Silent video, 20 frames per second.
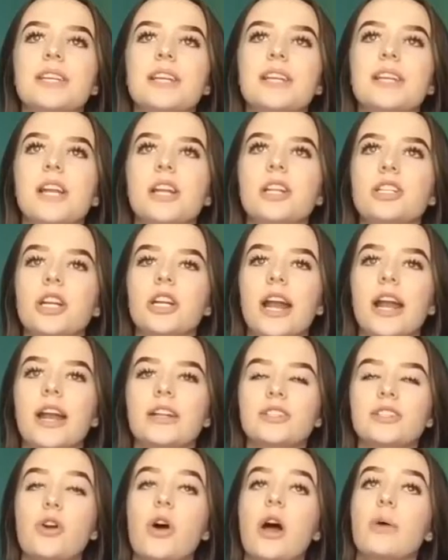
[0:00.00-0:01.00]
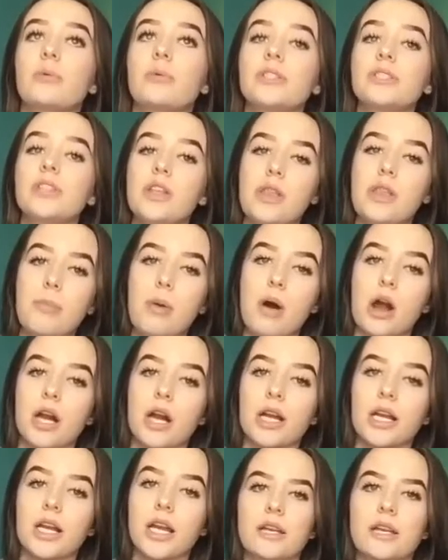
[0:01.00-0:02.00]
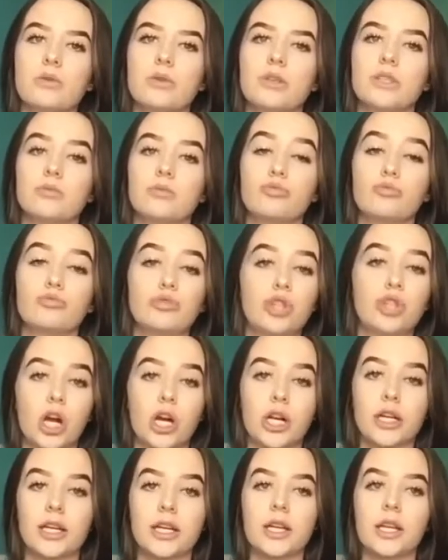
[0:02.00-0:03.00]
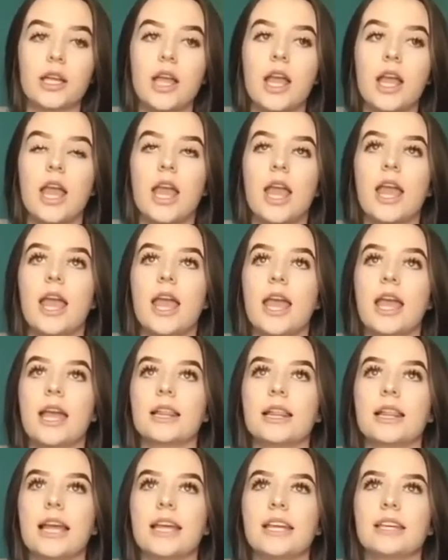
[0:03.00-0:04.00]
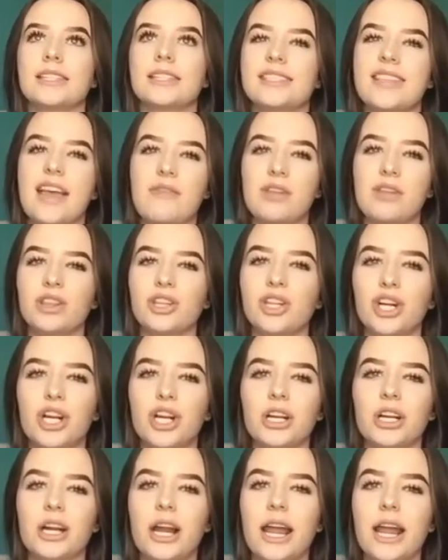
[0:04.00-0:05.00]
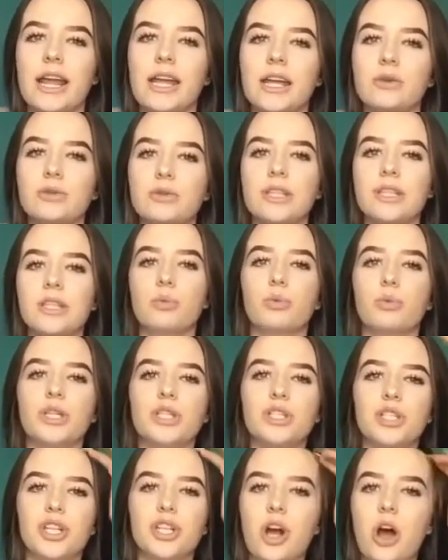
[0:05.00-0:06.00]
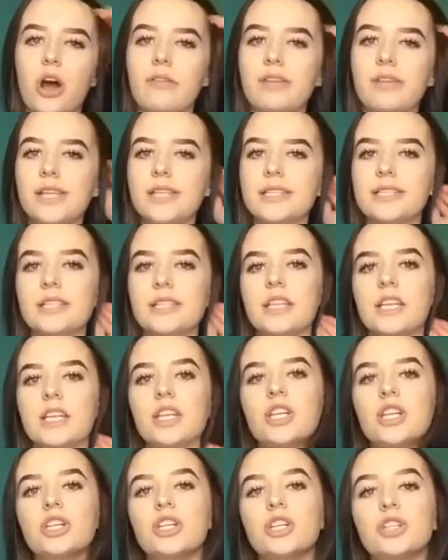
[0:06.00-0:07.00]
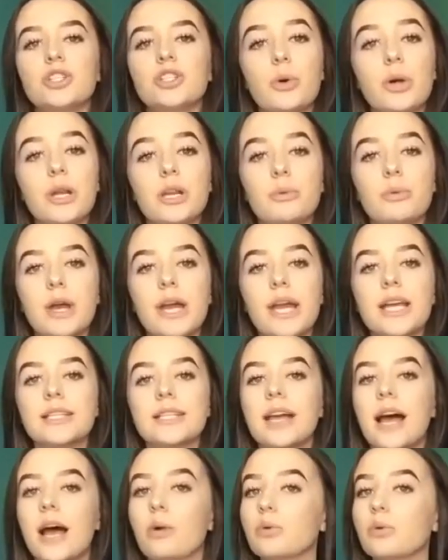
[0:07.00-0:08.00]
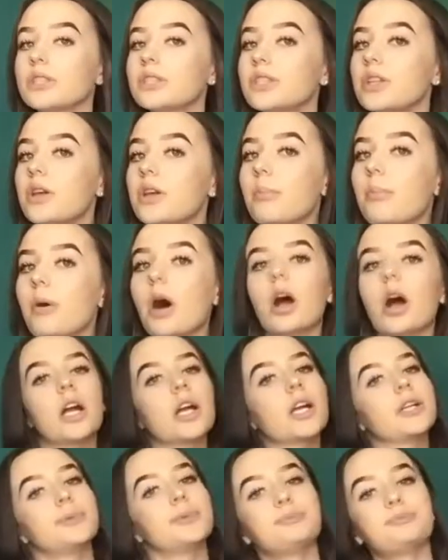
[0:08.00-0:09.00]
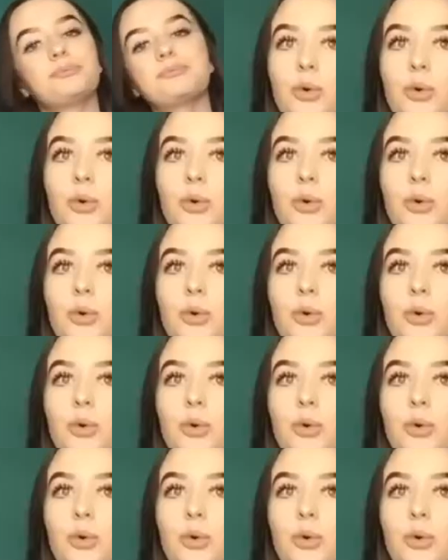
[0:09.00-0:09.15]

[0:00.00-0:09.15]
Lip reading: teenager, and so I went to the park. It was dark at like 7:30 or 8. It was in the winter, obviously. So anyways, I went to the park.